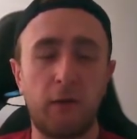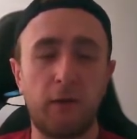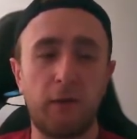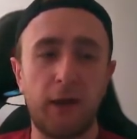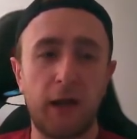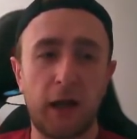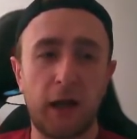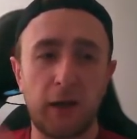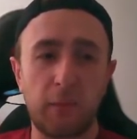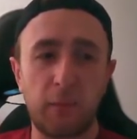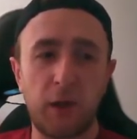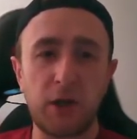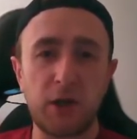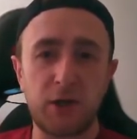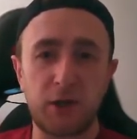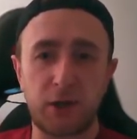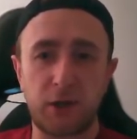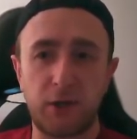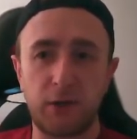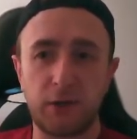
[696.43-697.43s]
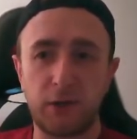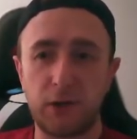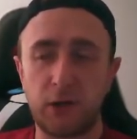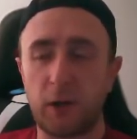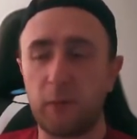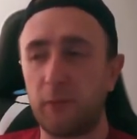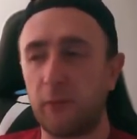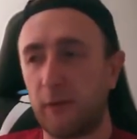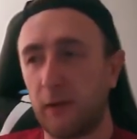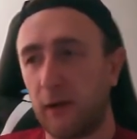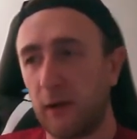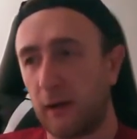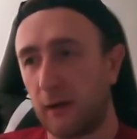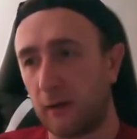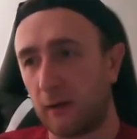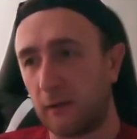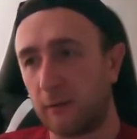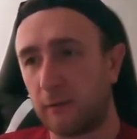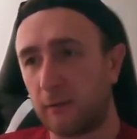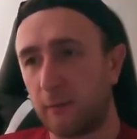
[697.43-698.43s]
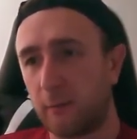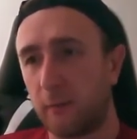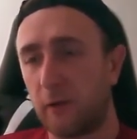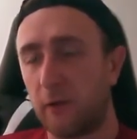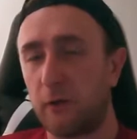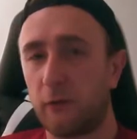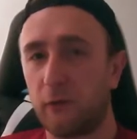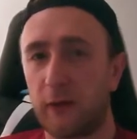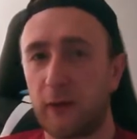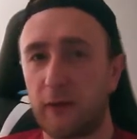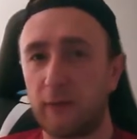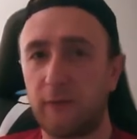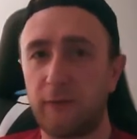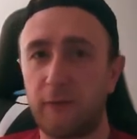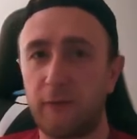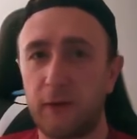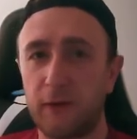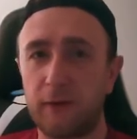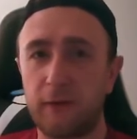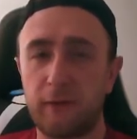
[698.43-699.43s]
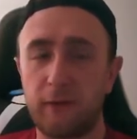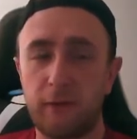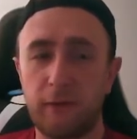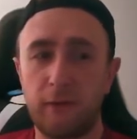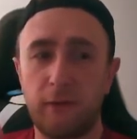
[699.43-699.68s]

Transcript: the animation comes last because that's the thing